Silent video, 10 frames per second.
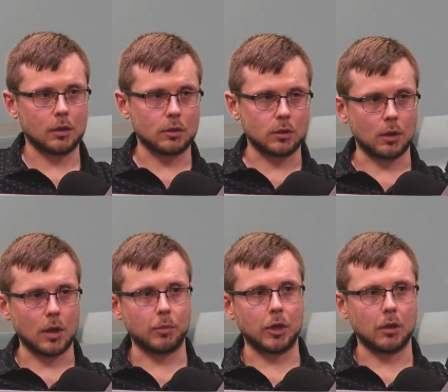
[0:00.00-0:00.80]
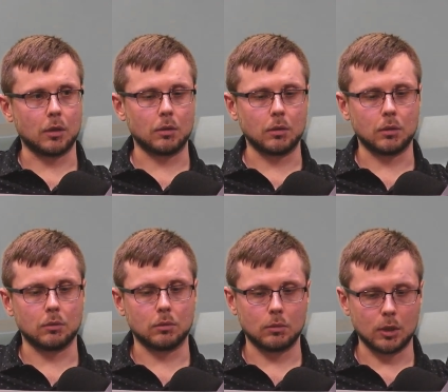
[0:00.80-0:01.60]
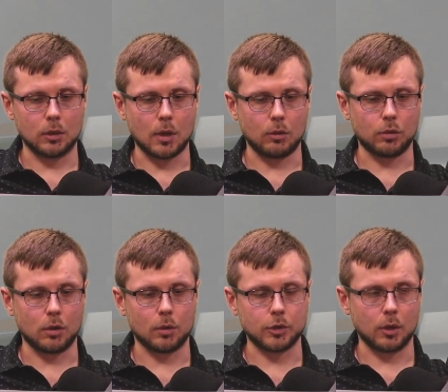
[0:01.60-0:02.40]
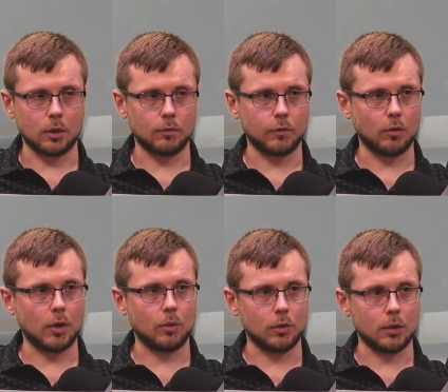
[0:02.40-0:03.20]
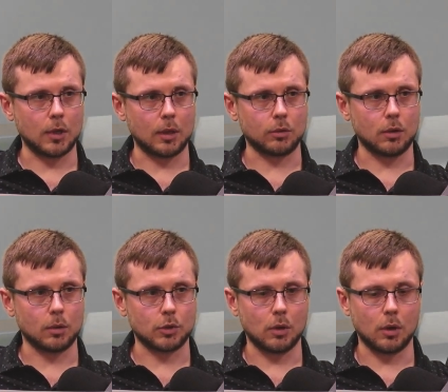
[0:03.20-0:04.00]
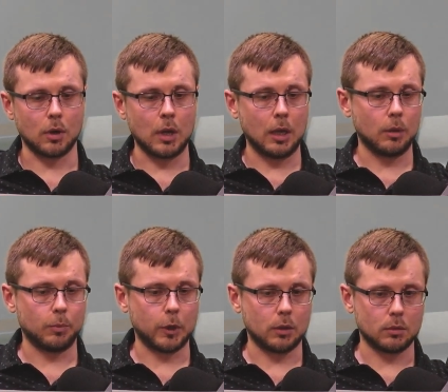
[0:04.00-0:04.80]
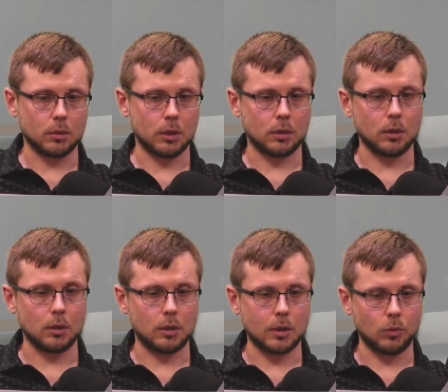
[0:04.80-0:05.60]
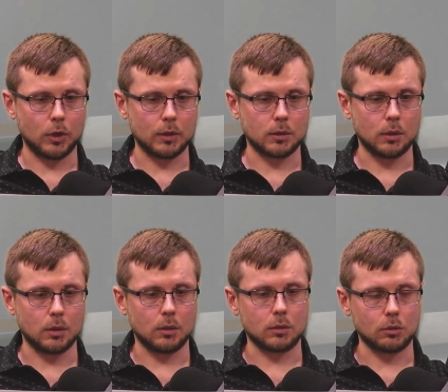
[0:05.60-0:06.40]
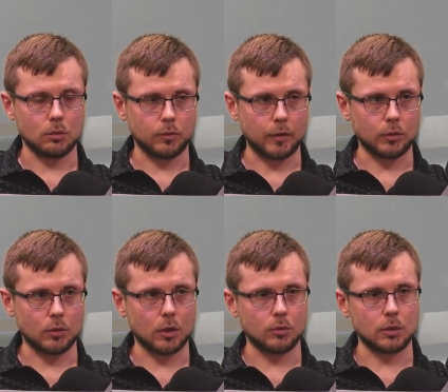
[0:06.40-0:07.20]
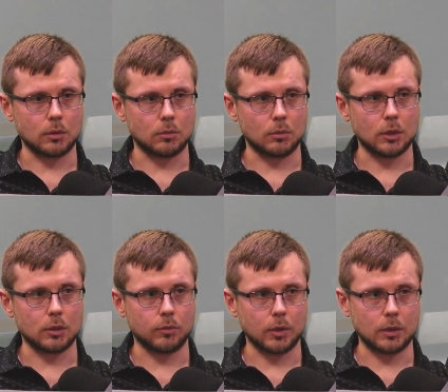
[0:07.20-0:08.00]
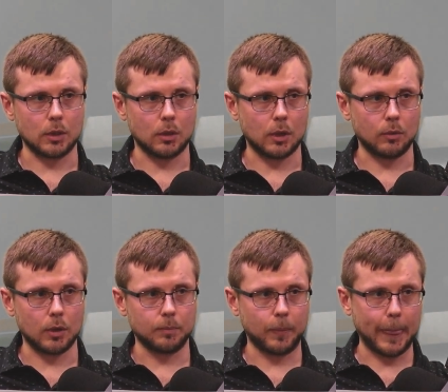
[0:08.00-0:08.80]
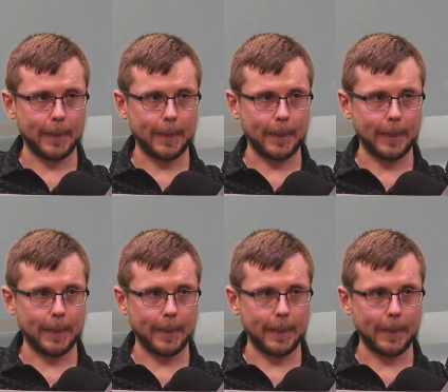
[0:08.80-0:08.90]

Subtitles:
and it's denominated in dollar terms, and I can figure out what the dollar terms are. But in a lot of ways, the Internal Revenue Code doesn't really see it that way.